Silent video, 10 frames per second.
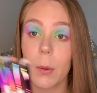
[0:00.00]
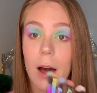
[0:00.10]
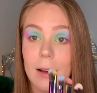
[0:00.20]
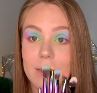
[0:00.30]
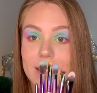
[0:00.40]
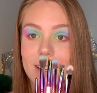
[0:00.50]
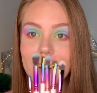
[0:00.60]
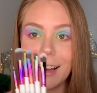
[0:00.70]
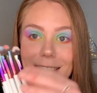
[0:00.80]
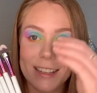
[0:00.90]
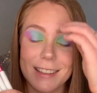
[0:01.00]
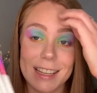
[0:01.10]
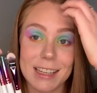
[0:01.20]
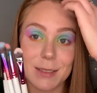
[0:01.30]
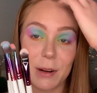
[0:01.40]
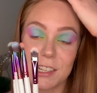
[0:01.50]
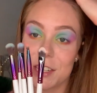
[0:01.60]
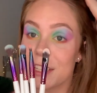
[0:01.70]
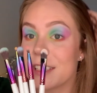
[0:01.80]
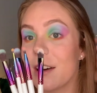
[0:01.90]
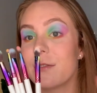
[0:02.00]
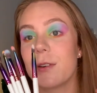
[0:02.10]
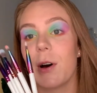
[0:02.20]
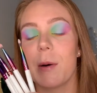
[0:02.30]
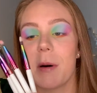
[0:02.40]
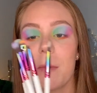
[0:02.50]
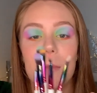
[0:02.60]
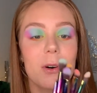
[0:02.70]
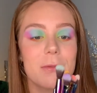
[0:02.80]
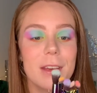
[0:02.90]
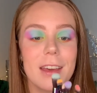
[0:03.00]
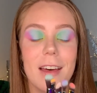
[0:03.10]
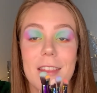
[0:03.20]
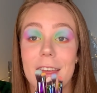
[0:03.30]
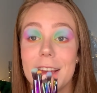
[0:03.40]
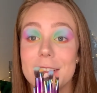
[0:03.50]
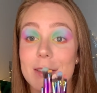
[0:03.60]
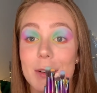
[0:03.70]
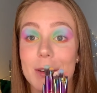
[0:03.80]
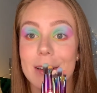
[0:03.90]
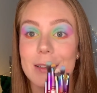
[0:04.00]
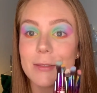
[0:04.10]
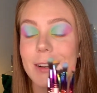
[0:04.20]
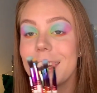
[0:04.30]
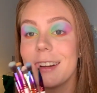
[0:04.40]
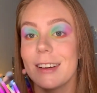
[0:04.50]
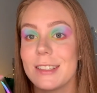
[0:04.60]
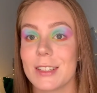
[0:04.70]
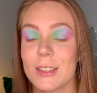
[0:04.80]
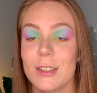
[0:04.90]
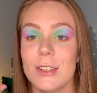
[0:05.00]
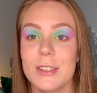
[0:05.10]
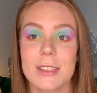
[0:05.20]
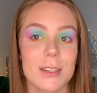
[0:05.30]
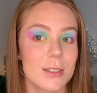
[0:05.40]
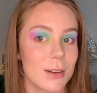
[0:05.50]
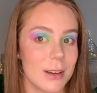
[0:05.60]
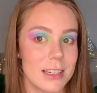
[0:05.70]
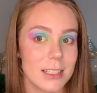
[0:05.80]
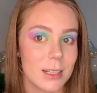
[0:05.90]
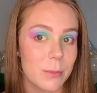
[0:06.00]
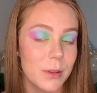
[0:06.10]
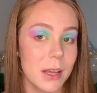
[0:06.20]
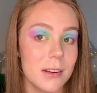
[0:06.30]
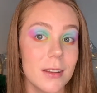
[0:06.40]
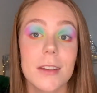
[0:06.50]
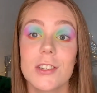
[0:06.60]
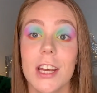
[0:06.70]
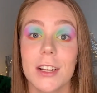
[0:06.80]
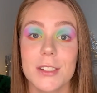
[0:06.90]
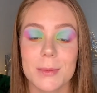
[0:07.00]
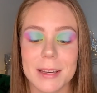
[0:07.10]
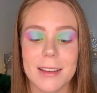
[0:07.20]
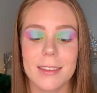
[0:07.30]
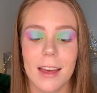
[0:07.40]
I really liked these brushes from Morphe. They are so freaking nice to use, so easy to blend the shadows with.